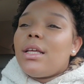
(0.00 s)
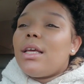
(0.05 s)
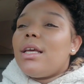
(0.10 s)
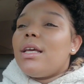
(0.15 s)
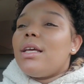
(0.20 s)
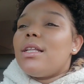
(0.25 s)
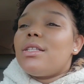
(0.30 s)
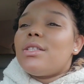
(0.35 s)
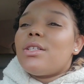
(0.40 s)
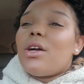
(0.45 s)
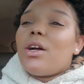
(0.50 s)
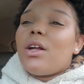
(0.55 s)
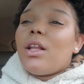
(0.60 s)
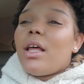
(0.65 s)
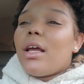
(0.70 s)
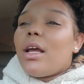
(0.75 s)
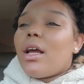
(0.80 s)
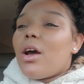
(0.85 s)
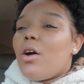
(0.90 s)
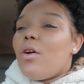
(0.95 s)
the kids are
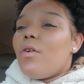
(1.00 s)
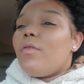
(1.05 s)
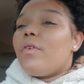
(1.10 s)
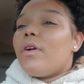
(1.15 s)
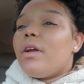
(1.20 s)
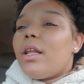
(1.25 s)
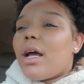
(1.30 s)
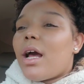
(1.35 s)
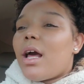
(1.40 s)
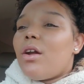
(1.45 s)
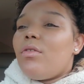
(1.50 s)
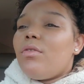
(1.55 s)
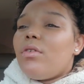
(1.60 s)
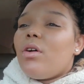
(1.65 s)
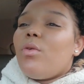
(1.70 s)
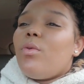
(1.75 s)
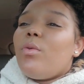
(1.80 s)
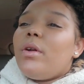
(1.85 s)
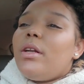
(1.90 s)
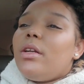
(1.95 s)
like over it. Like I
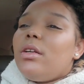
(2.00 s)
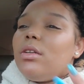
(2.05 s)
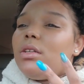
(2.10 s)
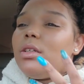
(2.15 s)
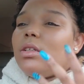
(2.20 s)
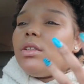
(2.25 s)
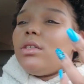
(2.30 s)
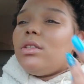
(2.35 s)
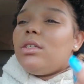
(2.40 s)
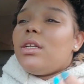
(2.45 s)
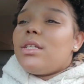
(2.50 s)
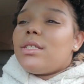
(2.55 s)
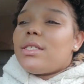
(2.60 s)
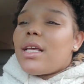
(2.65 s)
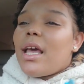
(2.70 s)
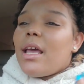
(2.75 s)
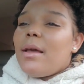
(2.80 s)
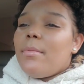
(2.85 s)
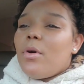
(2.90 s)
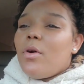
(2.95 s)
don't know what
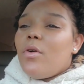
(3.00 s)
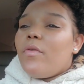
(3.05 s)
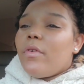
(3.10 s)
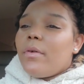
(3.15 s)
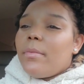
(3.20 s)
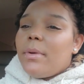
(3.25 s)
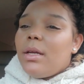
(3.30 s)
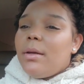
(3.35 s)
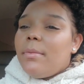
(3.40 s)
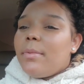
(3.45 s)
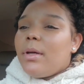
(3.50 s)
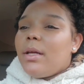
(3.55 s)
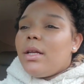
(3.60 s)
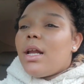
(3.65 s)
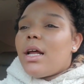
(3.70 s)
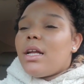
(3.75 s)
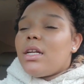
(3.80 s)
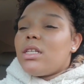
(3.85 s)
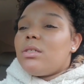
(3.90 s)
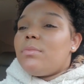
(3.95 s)
just came over me,
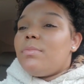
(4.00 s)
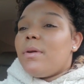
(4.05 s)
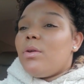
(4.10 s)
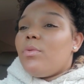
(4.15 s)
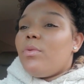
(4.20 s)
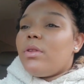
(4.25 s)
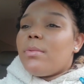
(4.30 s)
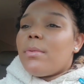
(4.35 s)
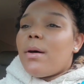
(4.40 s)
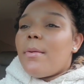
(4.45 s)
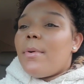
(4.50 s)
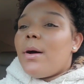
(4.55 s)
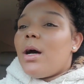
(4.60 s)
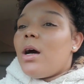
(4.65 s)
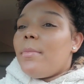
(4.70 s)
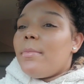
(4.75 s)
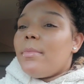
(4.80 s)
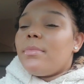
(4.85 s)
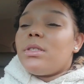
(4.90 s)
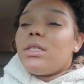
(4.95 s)
but I just been with my
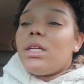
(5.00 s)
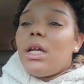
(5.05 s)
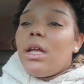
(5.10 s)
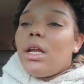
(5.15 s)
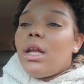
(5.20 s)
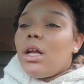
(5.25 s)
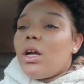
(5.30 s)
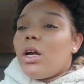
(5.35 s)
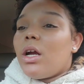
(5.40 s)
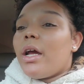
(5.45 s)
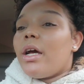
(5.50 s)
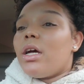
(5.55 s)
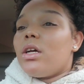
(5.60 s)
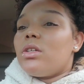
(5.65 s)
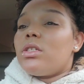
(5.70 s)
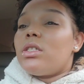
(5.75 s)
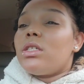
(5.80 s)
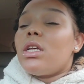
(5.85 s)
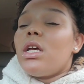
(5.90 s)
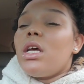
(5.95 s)
mom staying at her
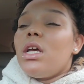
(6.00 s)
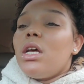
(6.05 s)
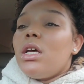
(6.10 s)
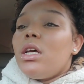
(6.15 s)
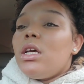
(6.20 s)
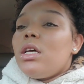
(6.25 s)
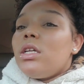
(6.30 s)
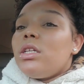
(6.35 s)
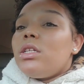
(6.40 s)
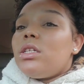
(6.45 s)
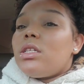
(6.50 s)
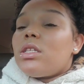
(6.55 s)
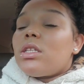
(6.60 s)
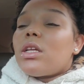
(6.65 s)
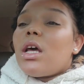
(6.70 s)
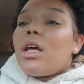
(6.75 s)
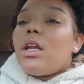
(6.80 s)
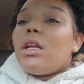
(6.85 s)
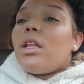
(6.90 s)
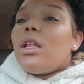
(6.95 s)
house.
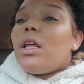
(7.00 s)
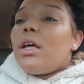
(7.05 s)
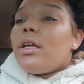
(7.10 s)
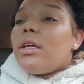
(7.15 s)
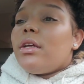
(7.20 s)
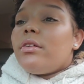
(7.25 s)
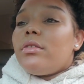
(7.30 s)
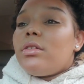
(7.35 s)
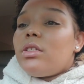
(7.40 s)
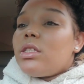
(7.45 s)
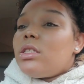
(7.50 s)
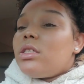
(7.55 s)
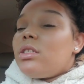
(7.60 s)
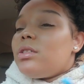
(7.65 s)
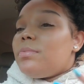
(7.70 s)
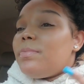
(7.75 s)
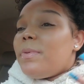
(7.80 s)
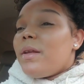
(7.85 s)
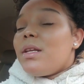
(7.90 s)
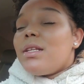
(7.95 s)
Just kind of like
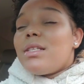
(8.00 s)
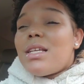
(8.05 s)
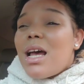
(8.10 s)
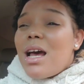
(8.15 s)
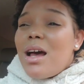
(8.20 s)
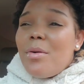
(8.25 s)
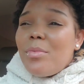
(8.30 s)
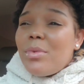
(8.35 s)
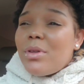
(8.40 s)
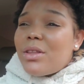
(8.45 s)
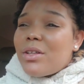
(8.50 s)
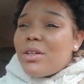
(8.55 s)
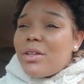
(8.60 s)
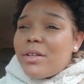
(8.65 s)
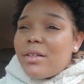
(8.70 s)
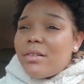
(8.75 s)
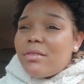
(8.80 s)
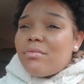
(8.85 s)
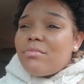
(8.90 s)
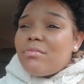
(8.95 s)
just spending time with
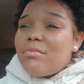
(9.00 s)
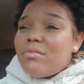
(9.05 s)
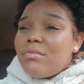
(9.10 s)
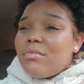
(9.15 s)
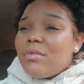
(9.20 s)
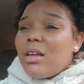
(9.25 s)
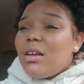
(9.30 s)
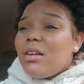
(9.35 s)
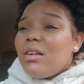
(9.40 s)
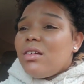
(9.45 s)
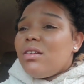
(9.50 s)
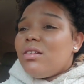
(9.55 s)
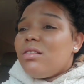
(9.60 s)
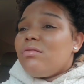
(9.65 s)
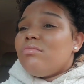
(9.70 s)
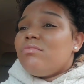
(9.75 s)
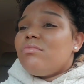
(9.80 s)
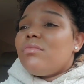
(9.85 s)
her. Like